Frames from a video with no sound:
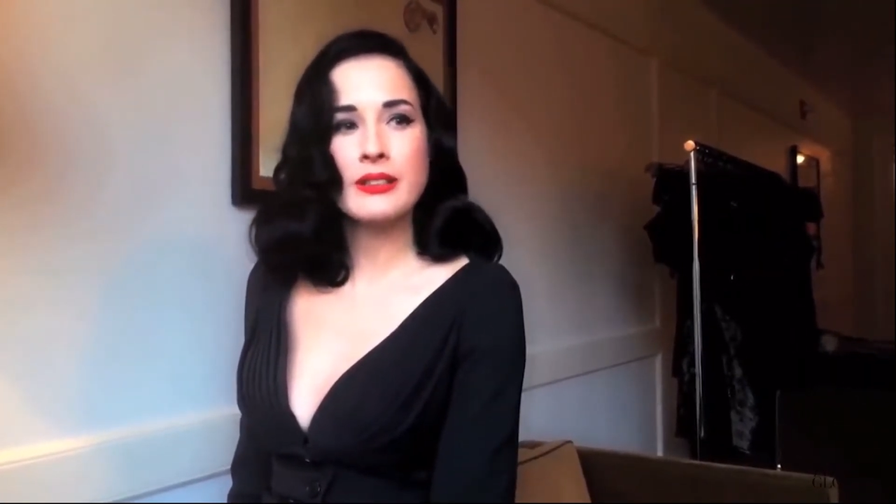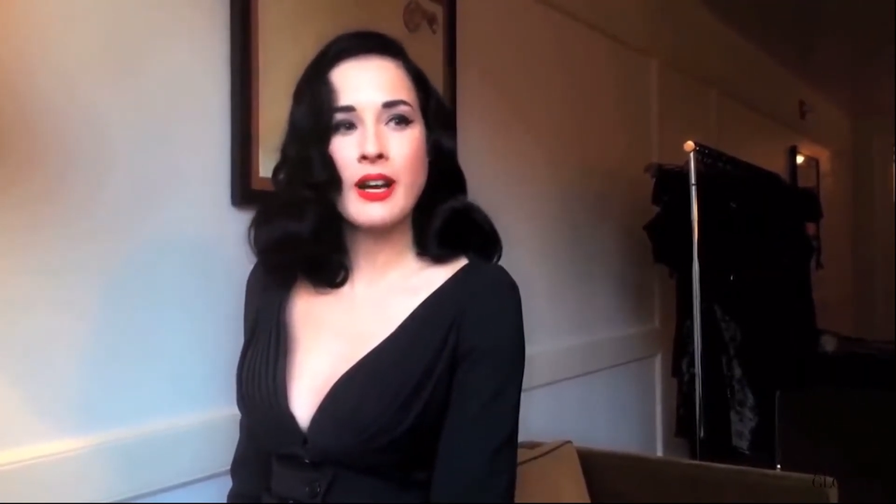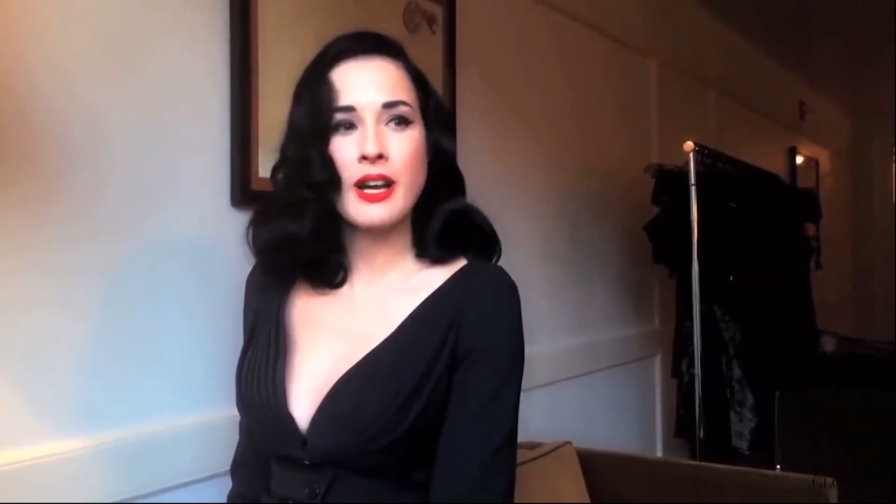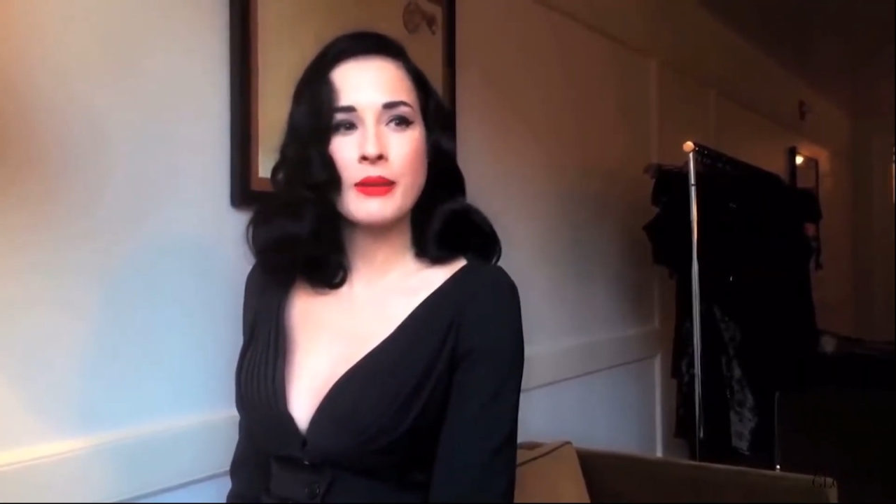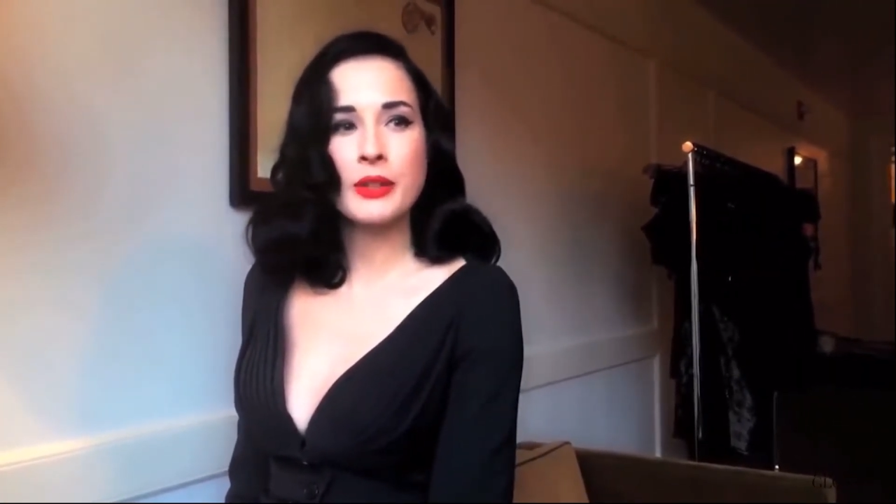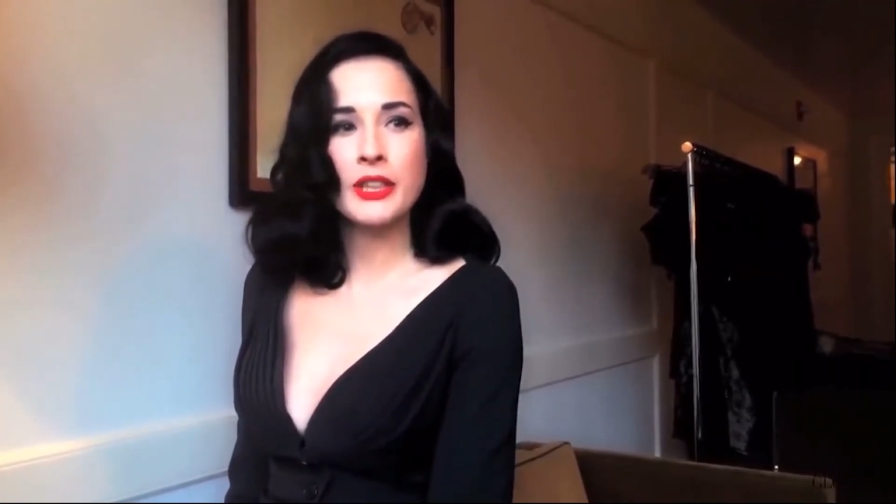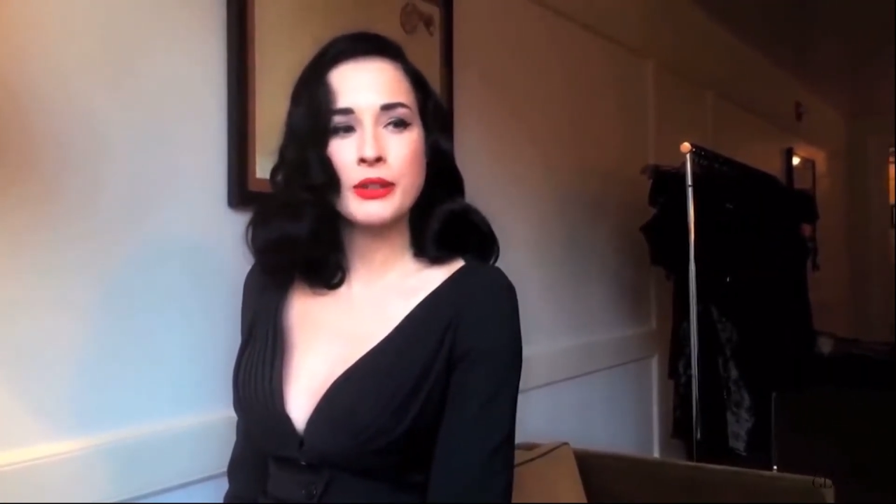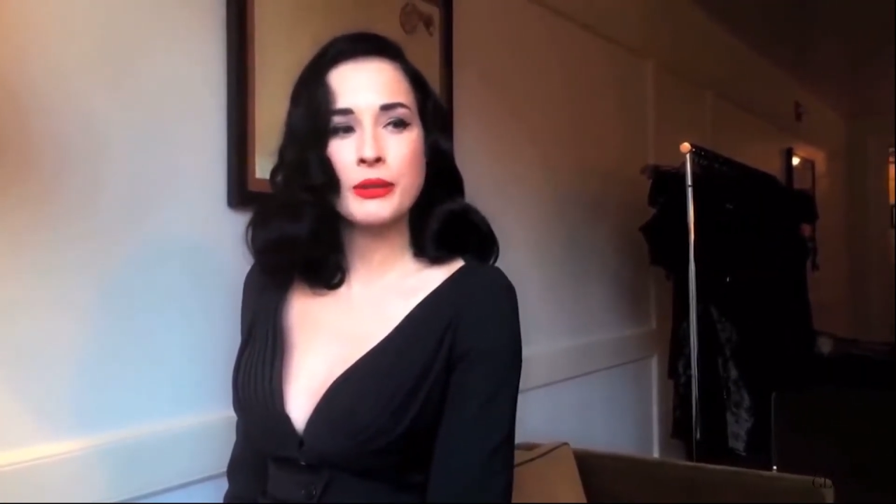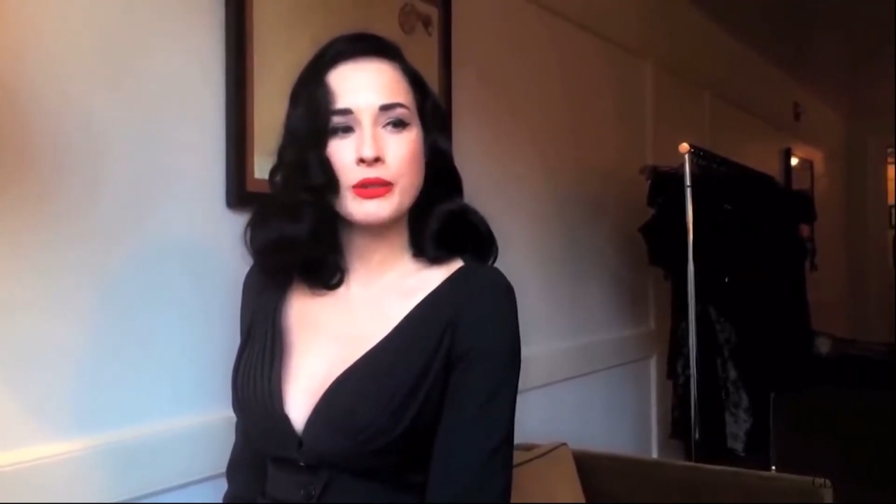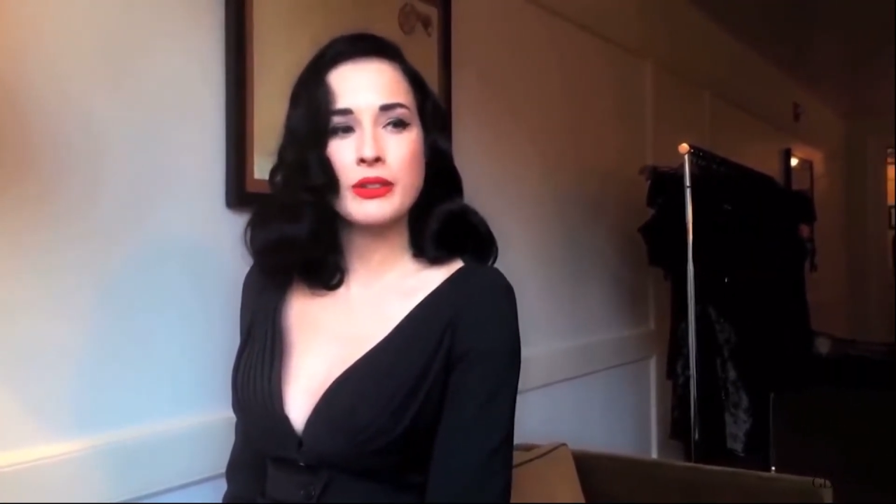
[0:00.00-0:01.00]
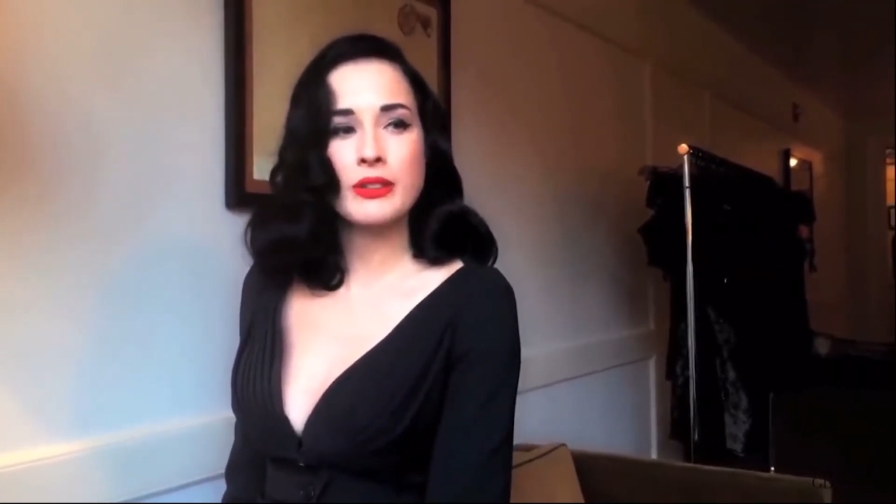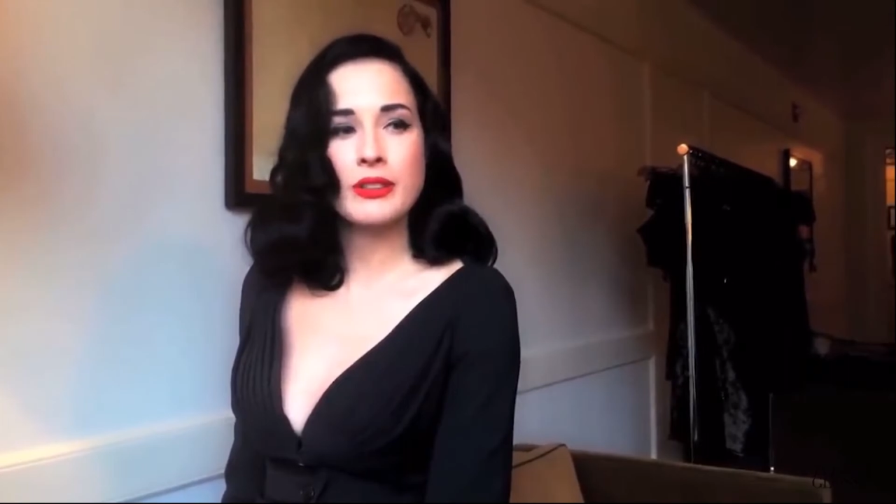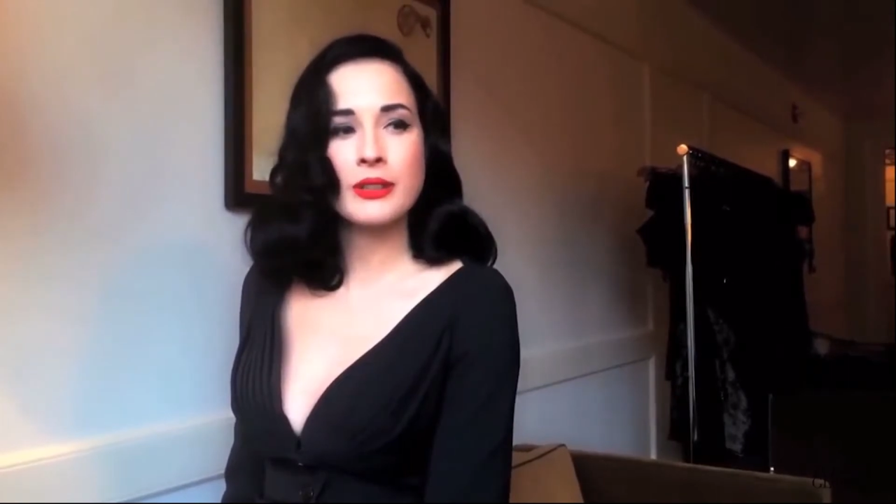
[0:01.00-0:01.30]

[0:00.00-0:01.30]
time when you were